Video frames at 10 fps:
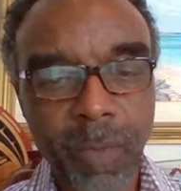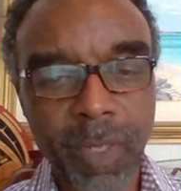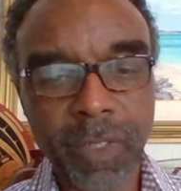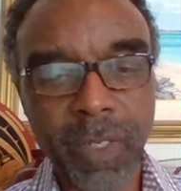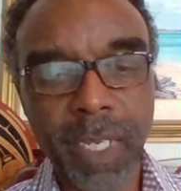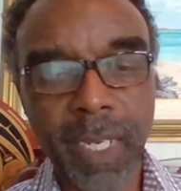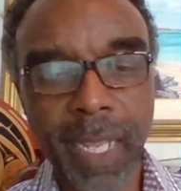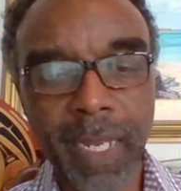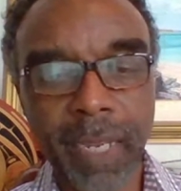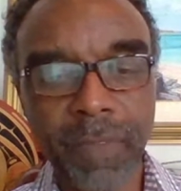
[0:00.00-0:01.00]
but certainly in
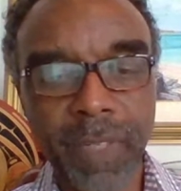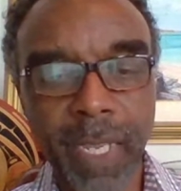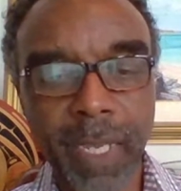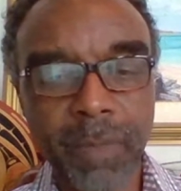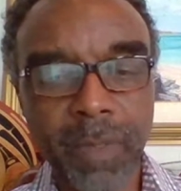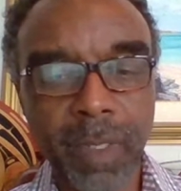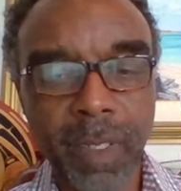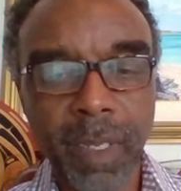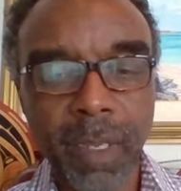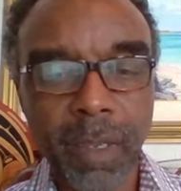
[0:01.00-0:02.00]
our lifetimes,
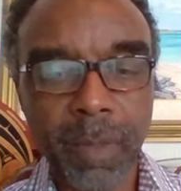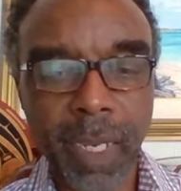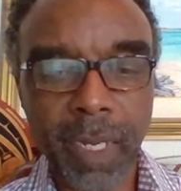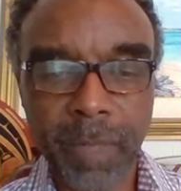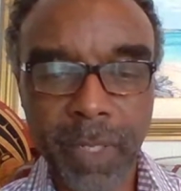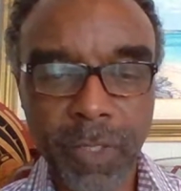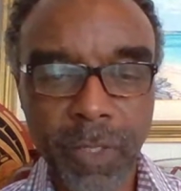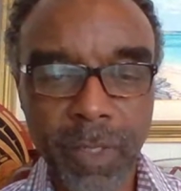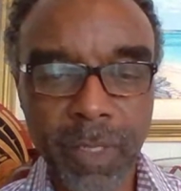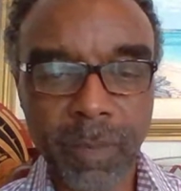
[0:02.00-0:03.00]
of Caribbean
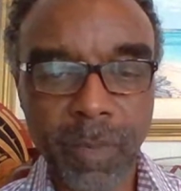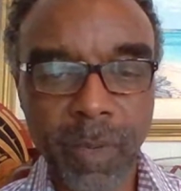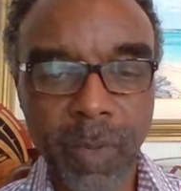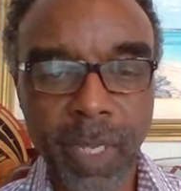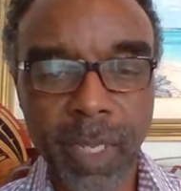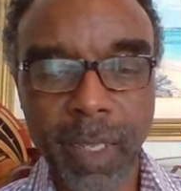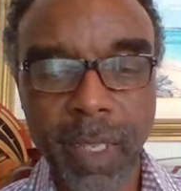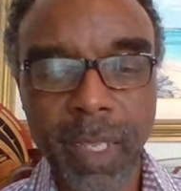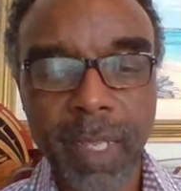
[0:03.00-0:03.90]
tourism, where